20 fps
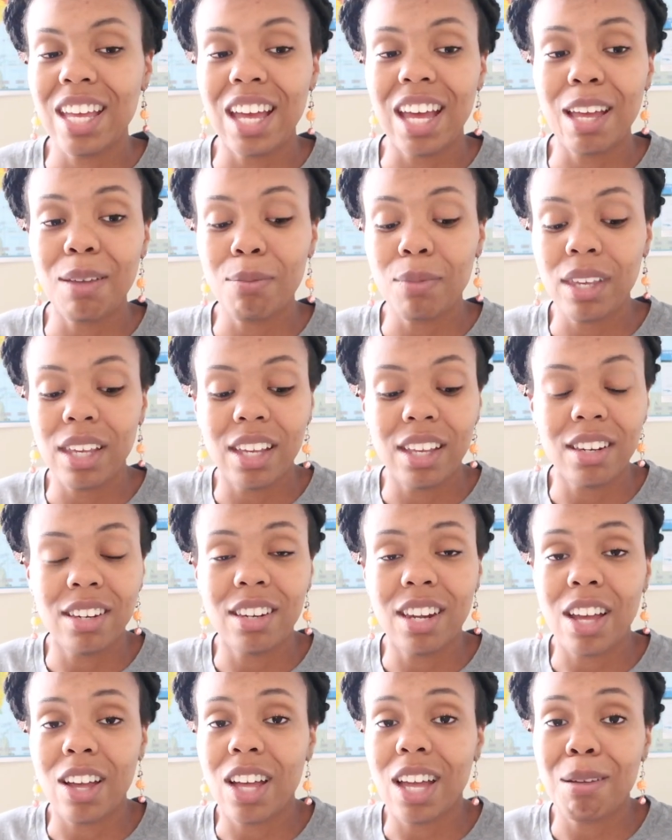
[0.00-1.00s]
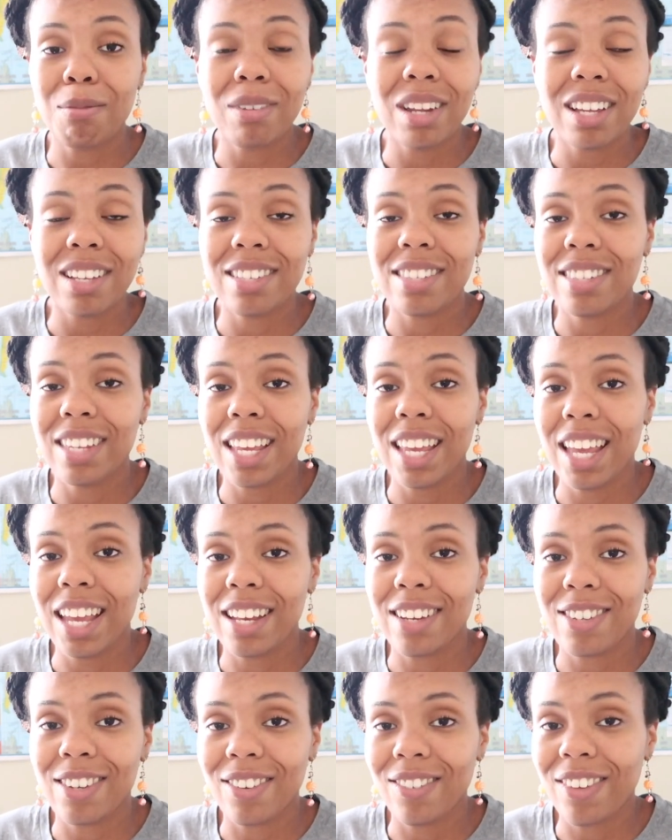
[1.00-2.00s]
I mean, now I'm not
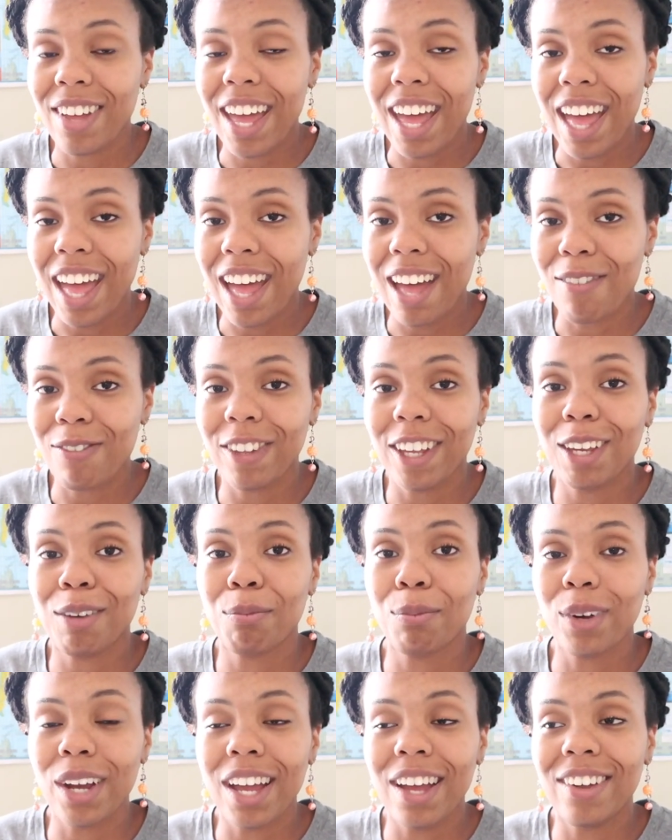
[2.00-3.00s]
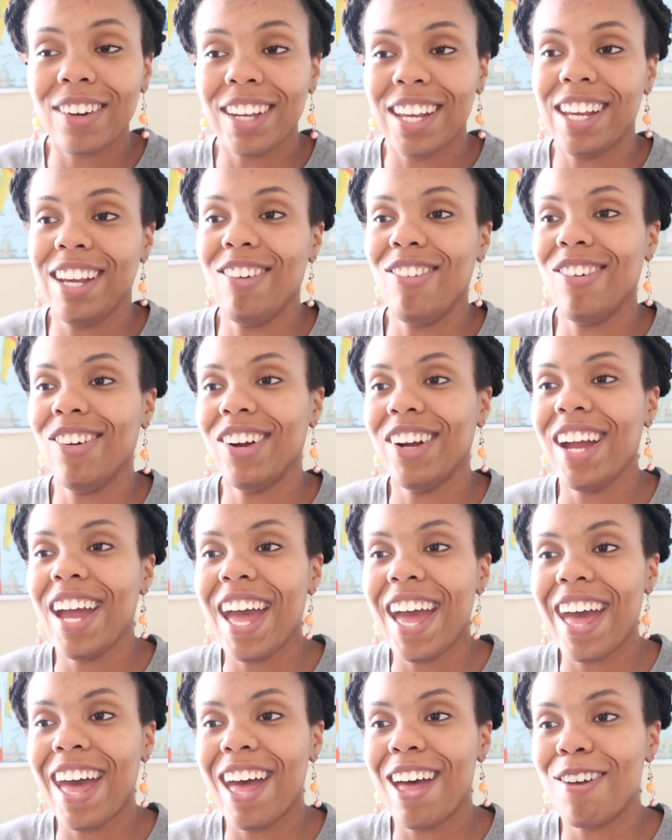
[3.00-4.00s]
saying don't have like a brownie or
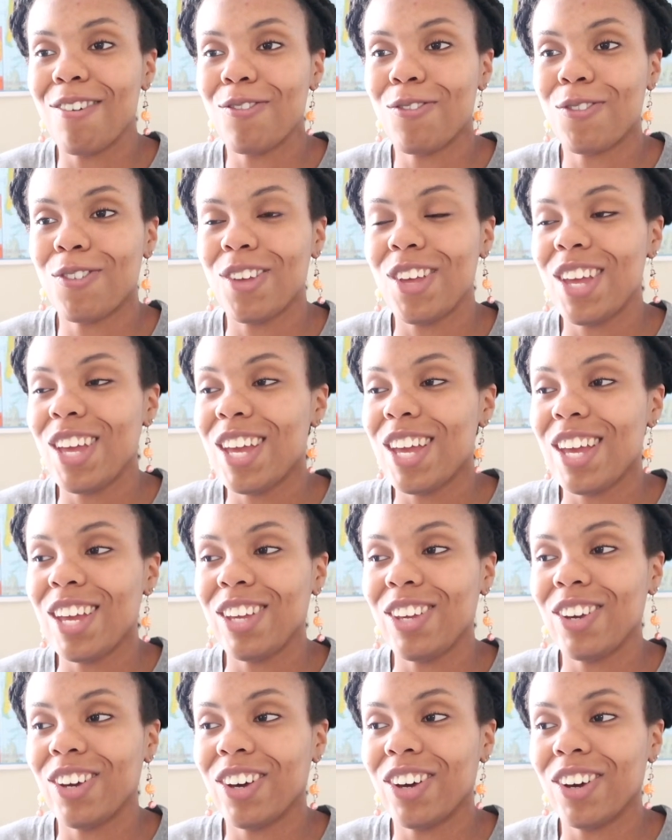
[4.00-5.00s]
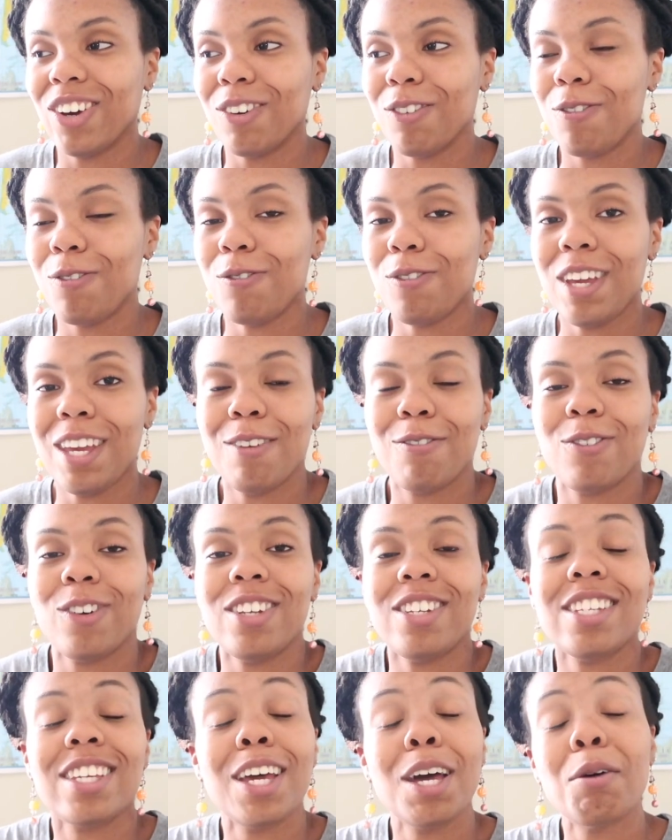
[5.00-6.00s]
have your
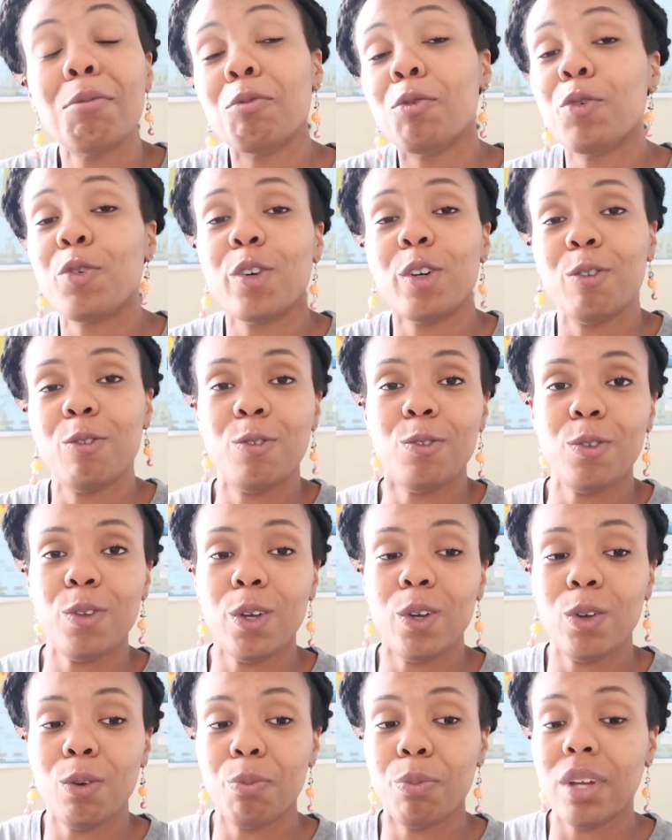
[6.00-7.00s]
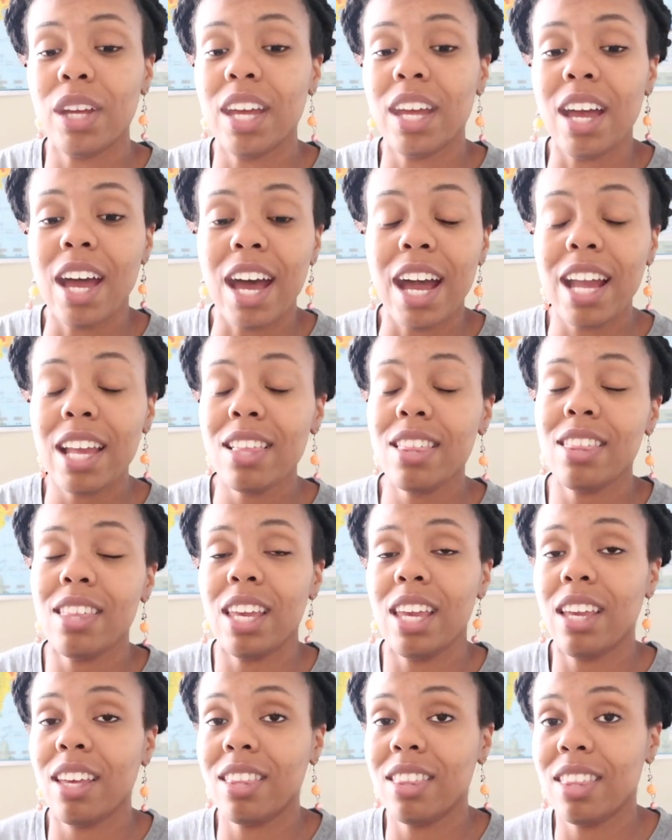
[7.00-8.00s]
favorite comfort food, but I
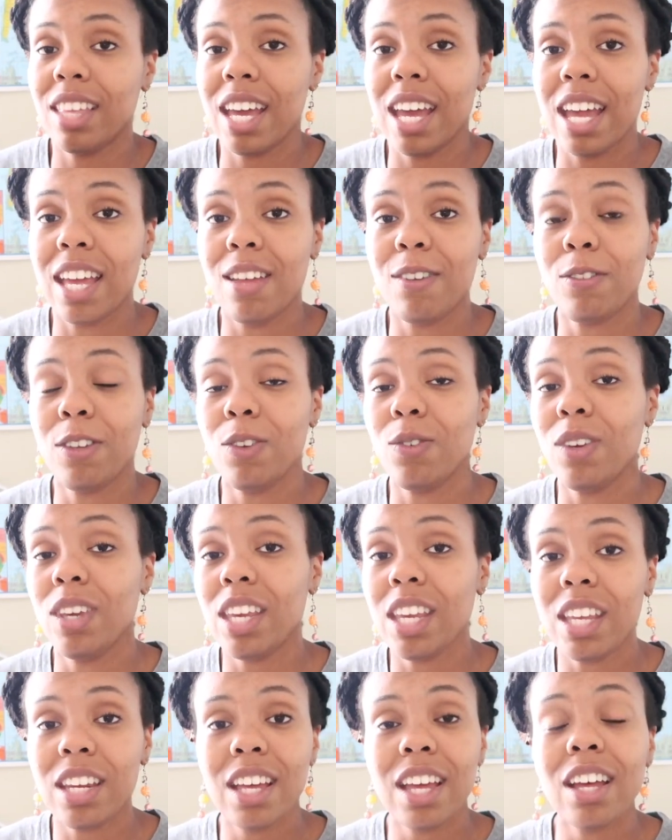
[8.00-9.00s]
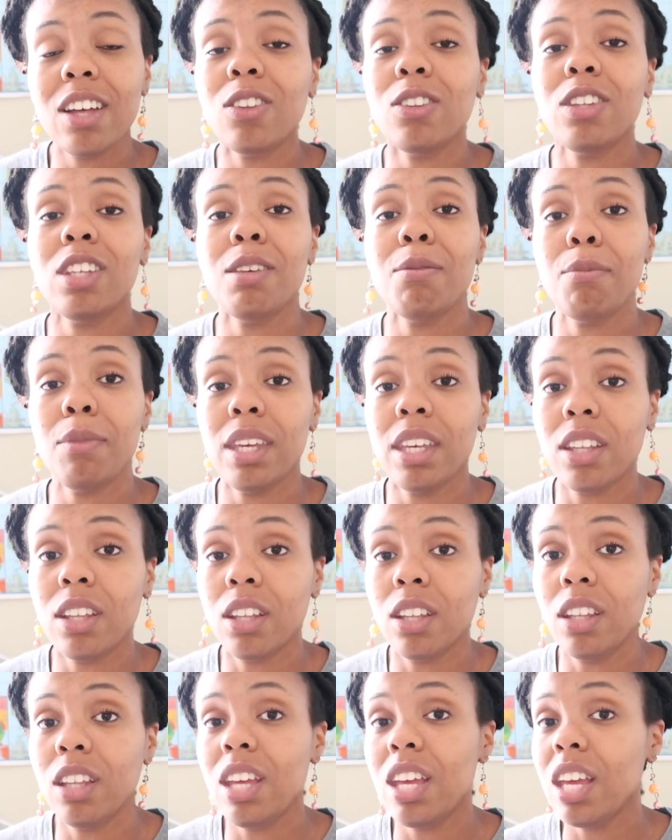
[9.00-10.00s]
think that if you eat a healthy
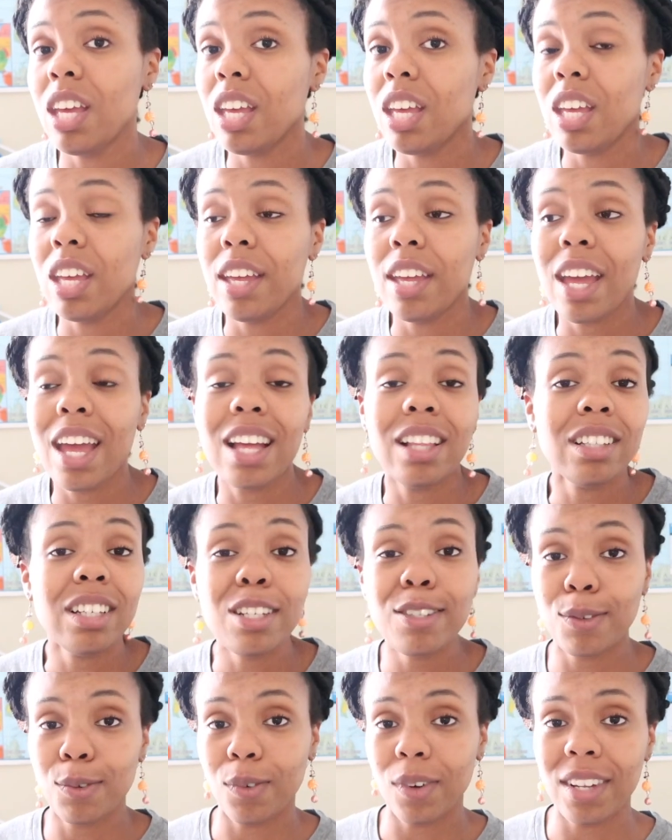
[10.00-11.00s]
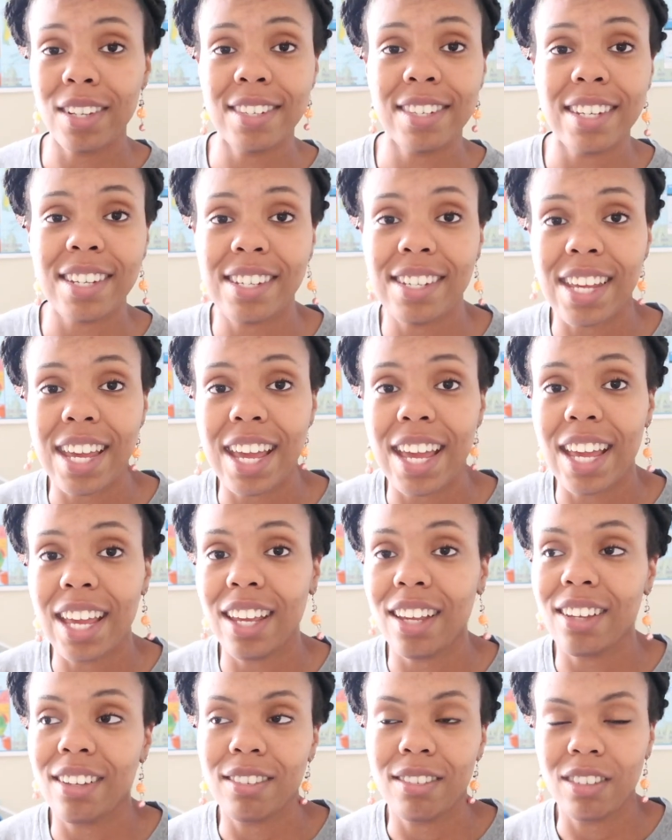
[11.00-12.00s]
meal at least once a
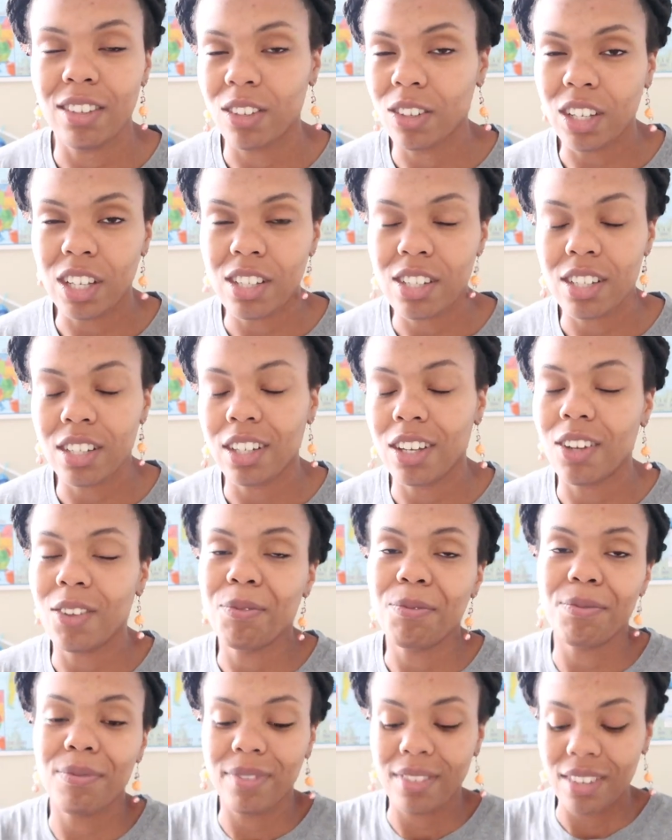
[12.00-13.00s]
day, you're good to go.